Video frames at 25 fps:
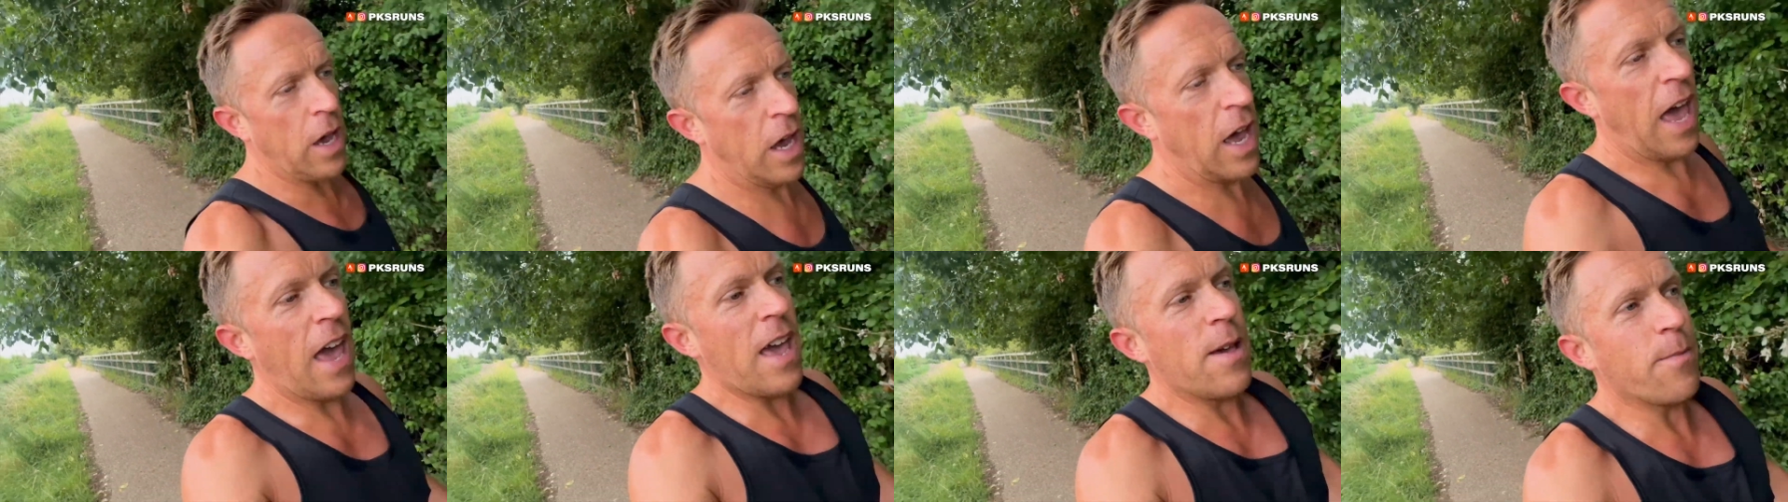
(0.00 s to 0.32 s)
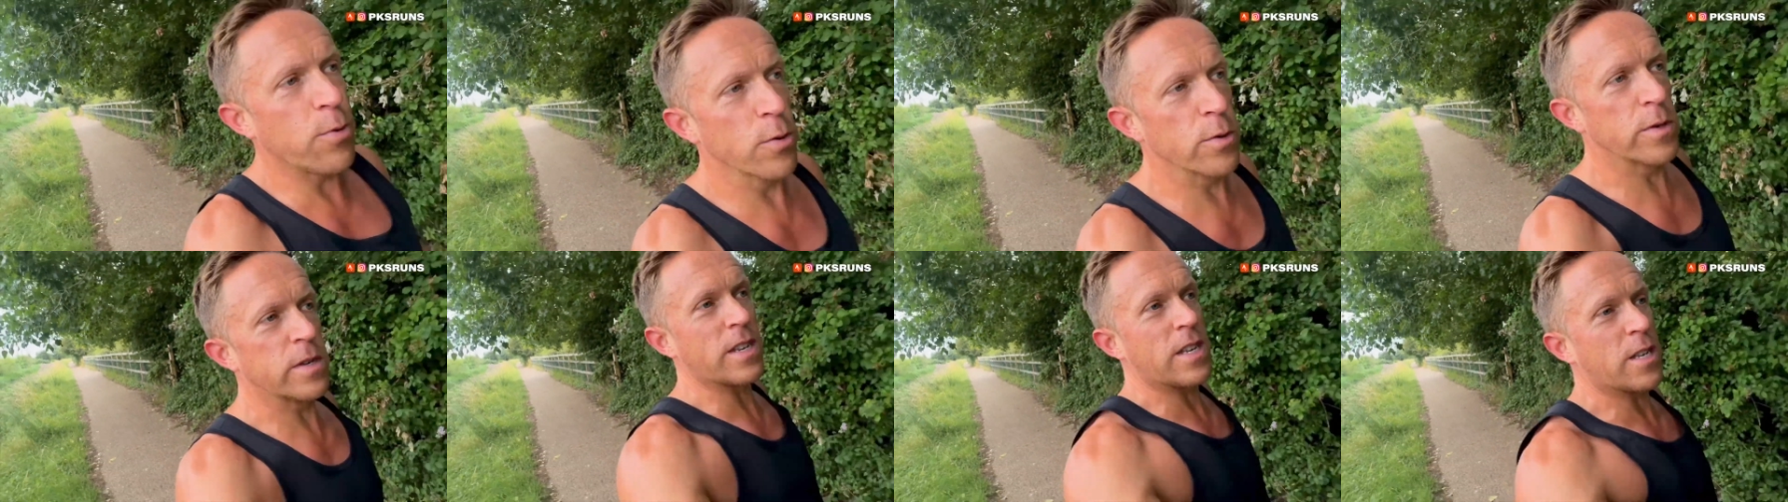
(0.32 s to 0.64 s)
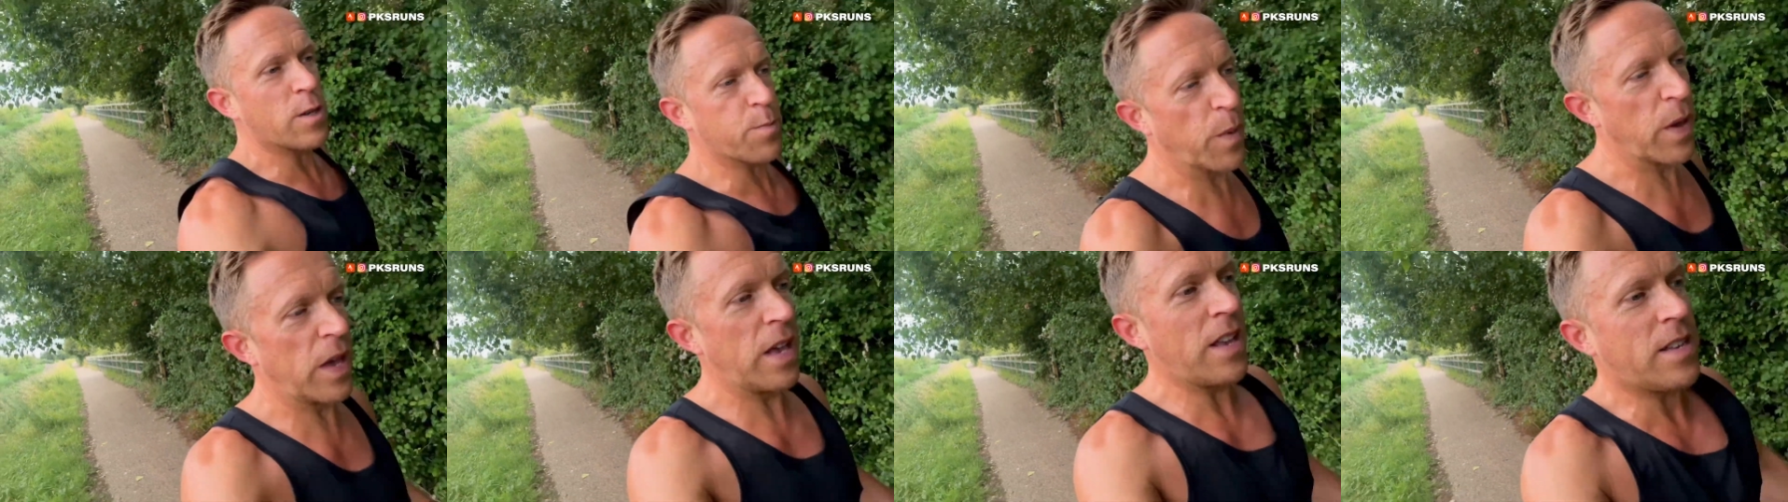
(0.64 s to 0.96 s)
able to
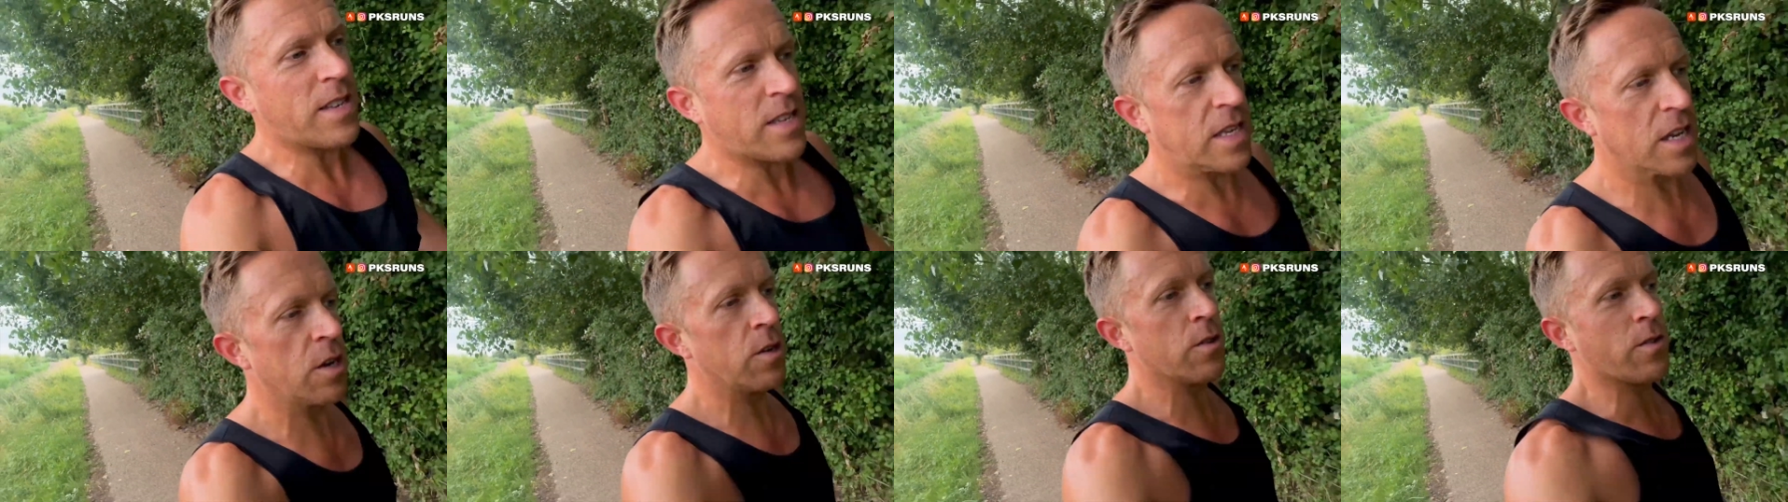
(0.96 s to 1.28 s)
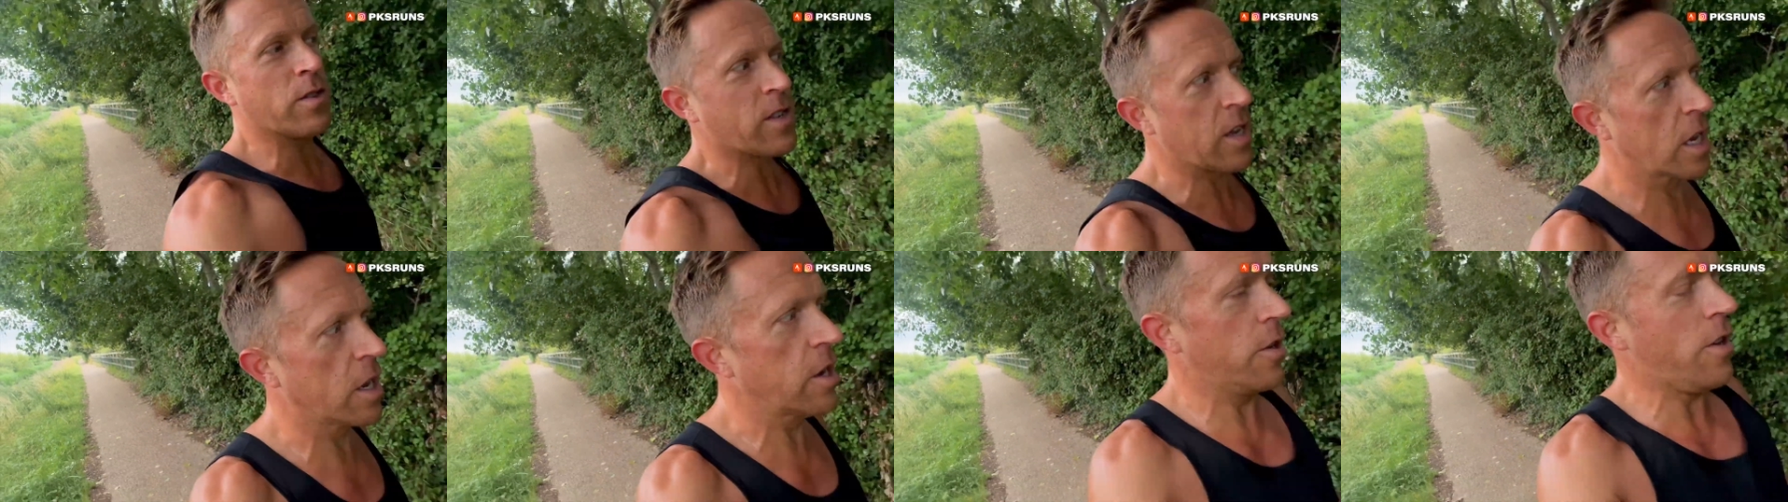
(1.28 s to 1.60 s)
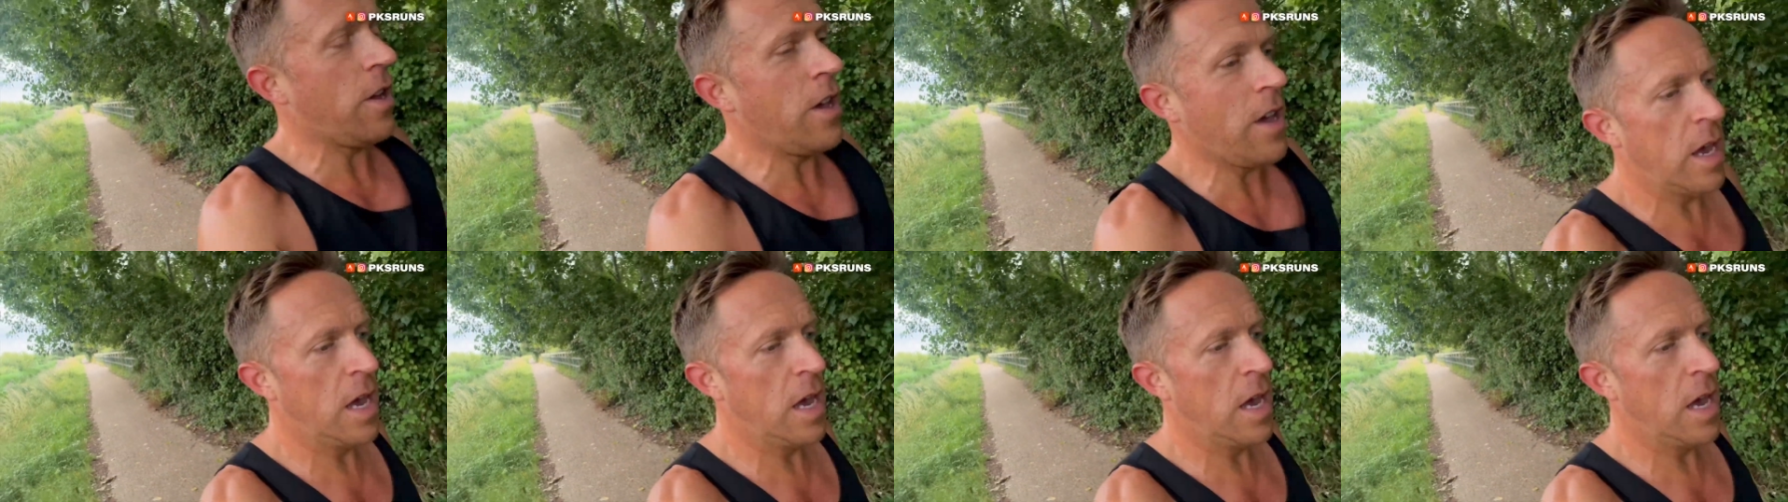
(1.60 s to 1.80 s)
speak still, so